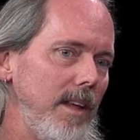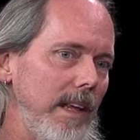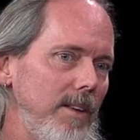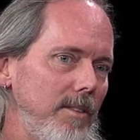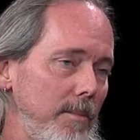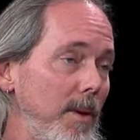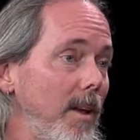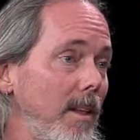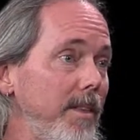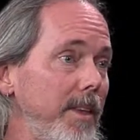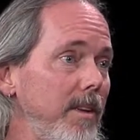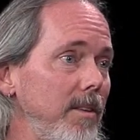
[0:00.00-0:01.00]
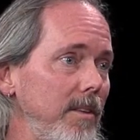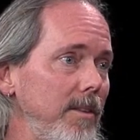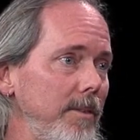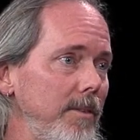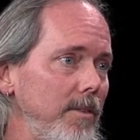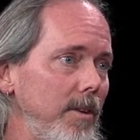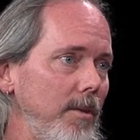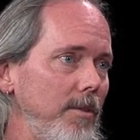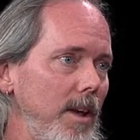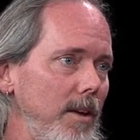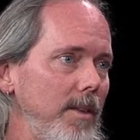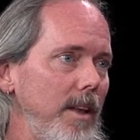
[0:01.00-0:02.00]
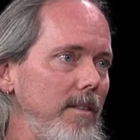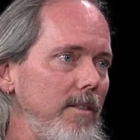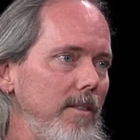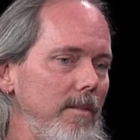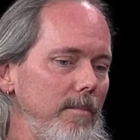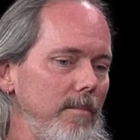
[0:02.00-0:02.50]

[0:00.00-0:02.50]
is a model that shows how that's